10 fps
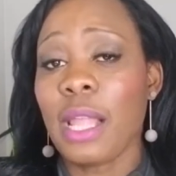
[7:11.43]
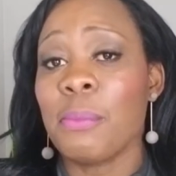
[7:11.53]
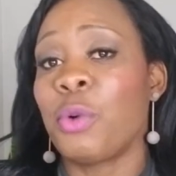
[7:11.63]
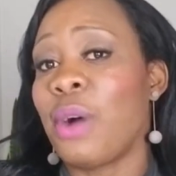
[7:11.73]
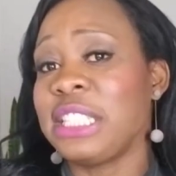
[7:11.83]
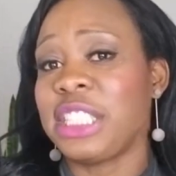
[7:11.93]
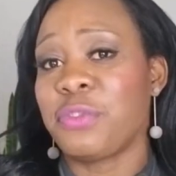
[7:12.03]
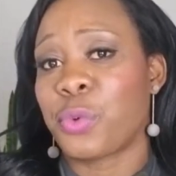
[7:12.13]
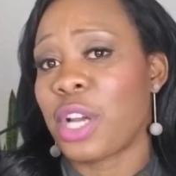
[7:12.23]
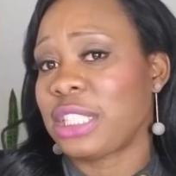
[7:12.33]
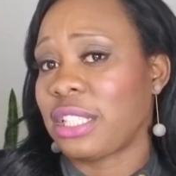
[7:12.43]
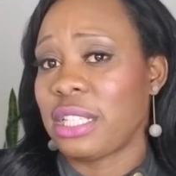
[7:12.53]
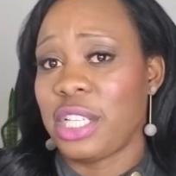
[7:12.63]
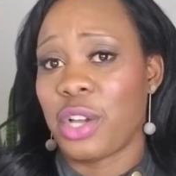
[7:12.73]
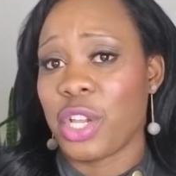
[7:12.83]
But once you've worked,
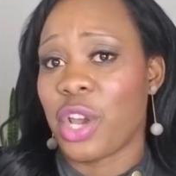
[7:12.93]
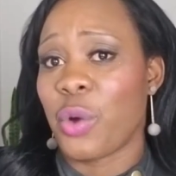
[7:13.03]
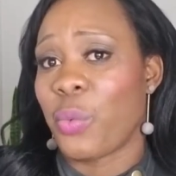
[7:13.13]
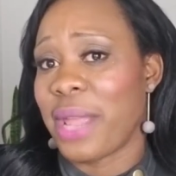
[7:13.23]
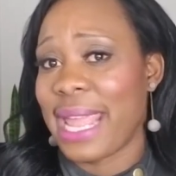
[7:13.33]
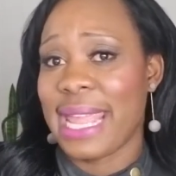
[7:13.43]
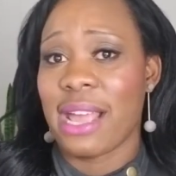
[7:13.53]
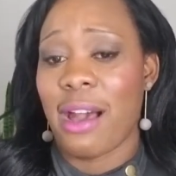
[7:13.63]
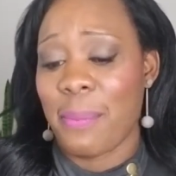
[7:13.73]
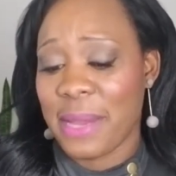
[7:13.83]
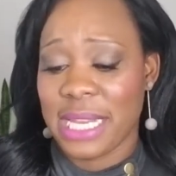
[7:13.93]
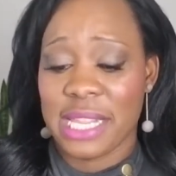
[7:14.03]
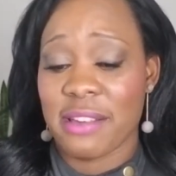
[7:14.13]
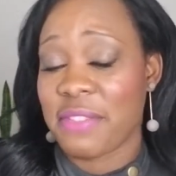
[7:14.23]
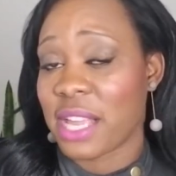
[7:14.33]
you know, your way up in
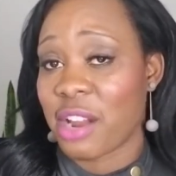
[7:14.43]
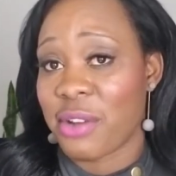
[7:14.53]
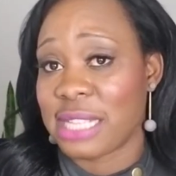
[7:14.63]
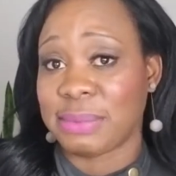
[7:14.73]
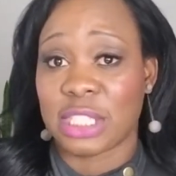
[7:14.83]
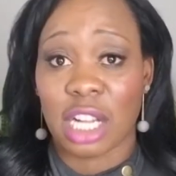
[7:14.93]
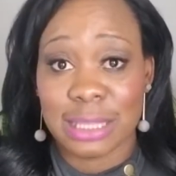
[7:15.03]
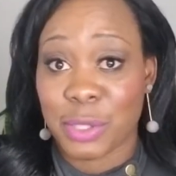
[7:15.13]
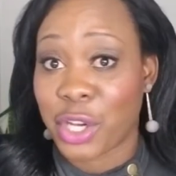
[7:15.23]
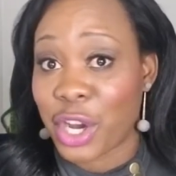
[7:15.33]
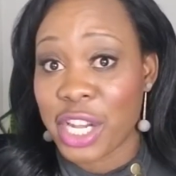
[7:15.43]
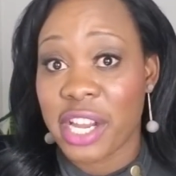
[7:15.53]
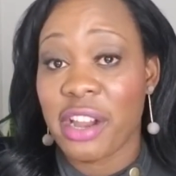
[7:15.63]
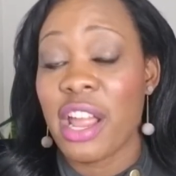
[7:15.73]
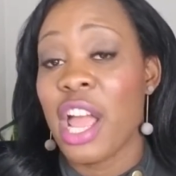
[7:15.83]
either of the careers we talked about
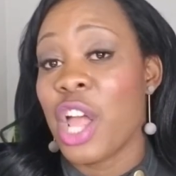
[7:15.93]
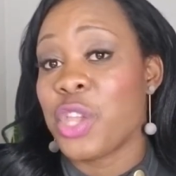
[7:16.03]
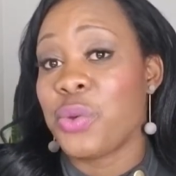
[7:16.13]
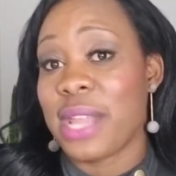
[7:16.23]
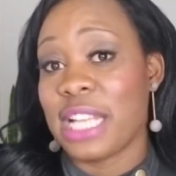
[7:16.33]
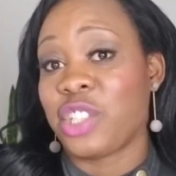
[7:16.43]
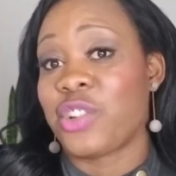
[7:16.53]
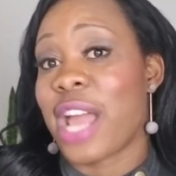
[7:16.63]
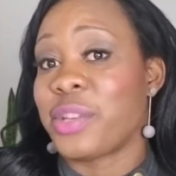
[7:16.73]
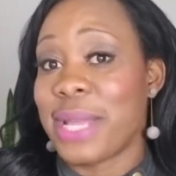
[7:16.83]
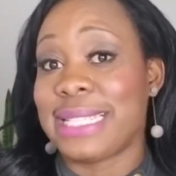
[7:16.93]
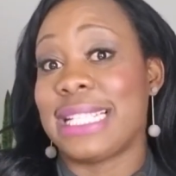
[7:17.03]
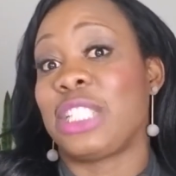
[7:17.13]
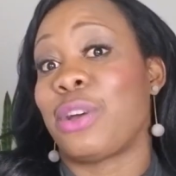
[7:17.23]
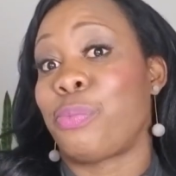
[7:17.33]
earlier, you can graduate
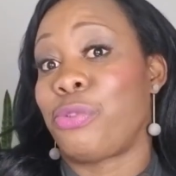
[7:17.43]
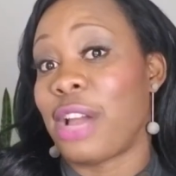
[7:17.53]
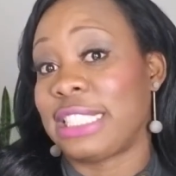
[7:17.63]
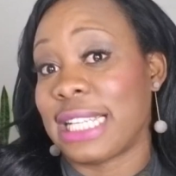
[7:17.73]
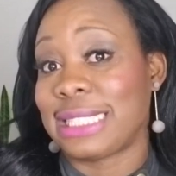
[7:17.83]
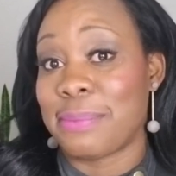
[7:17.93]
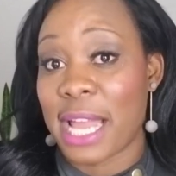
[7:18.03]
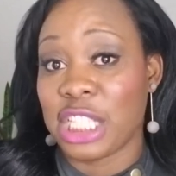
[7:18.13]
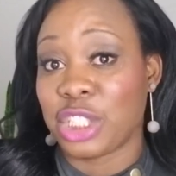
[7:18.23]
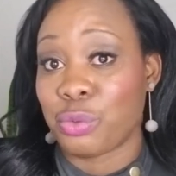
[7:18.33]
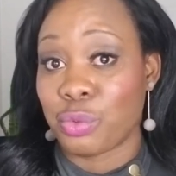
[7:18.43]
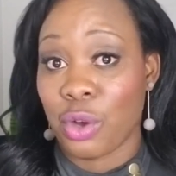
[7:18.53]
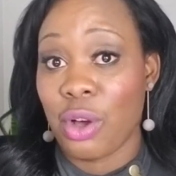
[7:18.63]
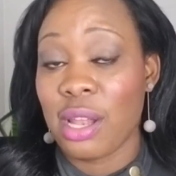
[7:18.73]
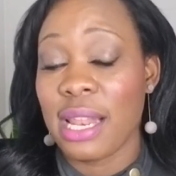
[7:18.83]
into a project manager
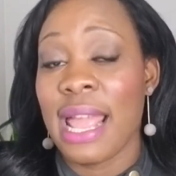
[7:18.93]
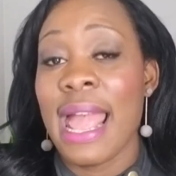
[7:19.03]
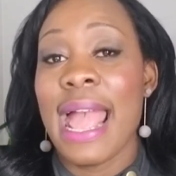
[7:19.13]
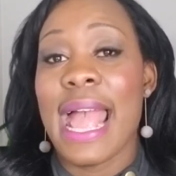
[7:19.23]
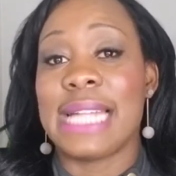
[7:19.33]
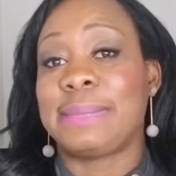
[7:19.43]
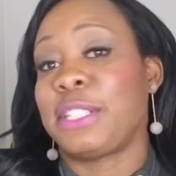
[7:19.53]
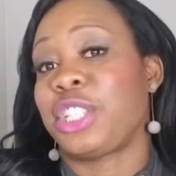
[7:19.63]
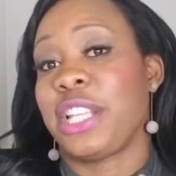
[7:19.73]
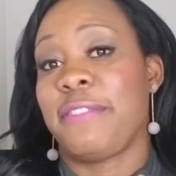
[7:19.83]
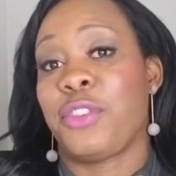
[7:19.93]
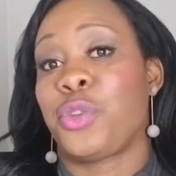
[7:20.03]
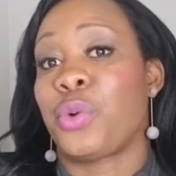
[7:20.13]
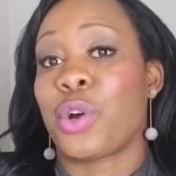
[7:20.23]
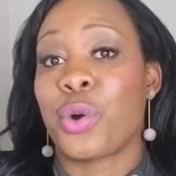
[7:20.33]
role, especially if you
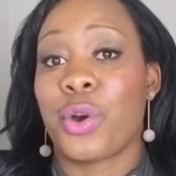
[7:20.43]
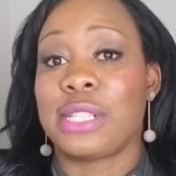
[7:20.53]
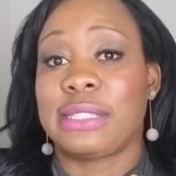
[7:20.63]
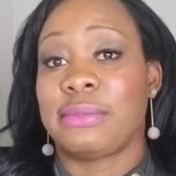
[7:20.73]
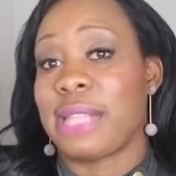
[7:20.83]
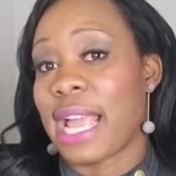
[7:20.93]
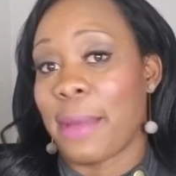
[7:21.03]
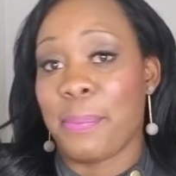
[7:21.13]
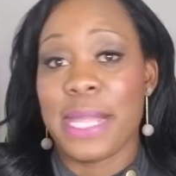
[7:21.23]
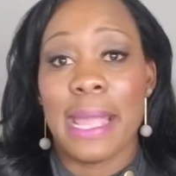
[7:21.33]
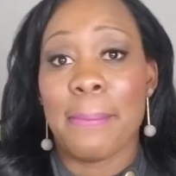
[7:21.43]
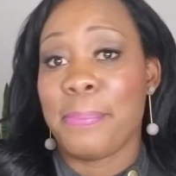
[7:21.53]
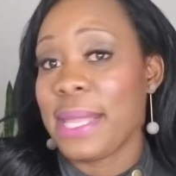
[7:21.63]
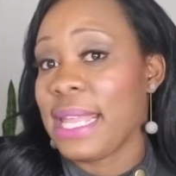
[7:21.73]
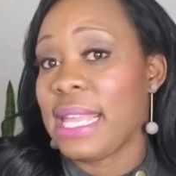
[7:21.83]
do a course like a P M
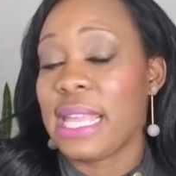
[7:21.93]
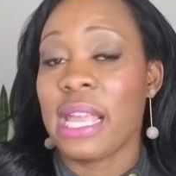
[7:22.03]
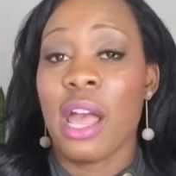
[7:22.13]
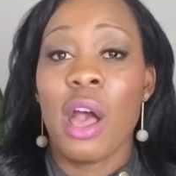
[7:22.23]
P